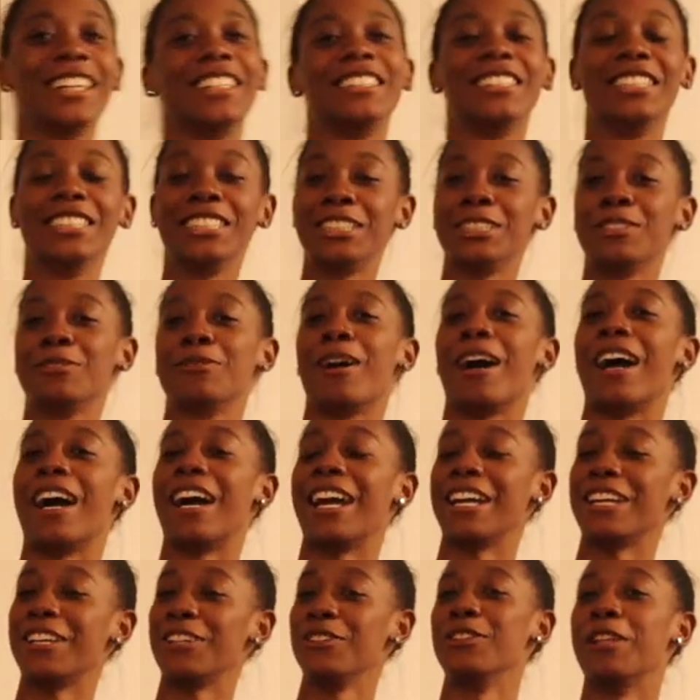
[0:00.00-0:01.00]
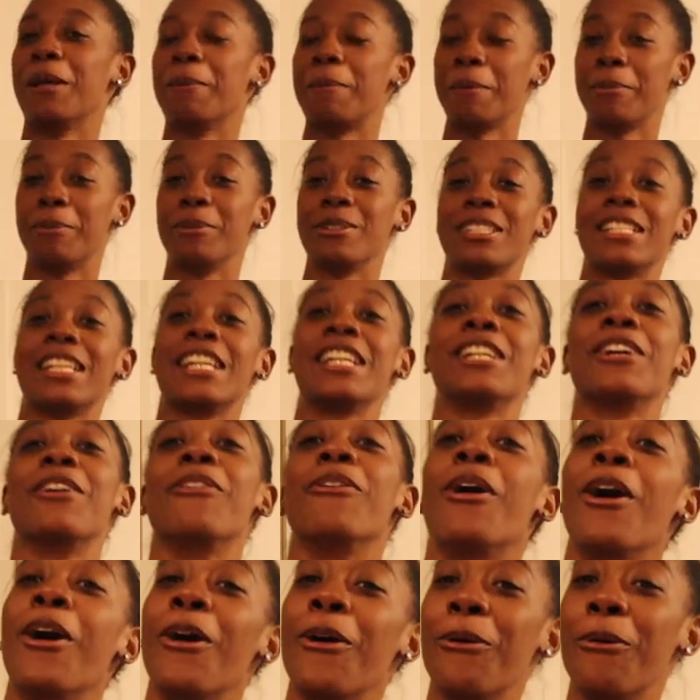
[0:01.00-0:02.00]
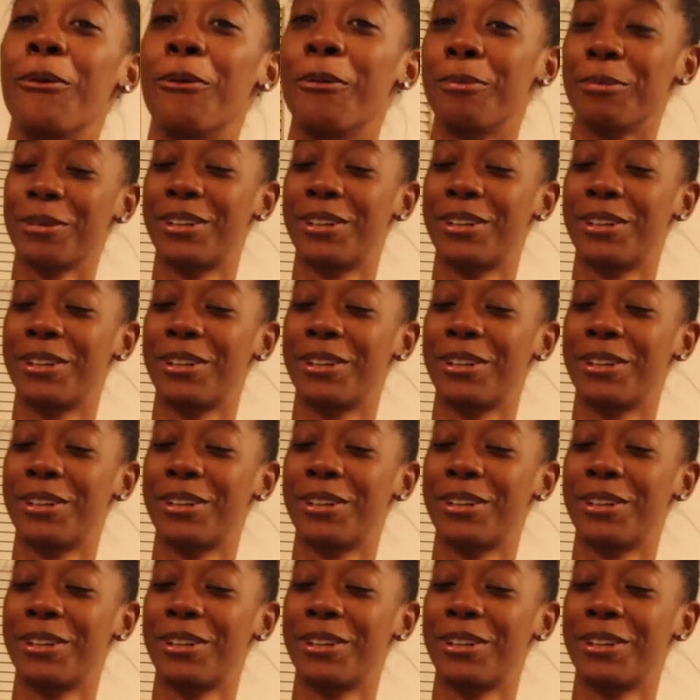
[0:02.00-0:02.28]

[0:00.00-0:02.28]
This is why you let people stay in your home.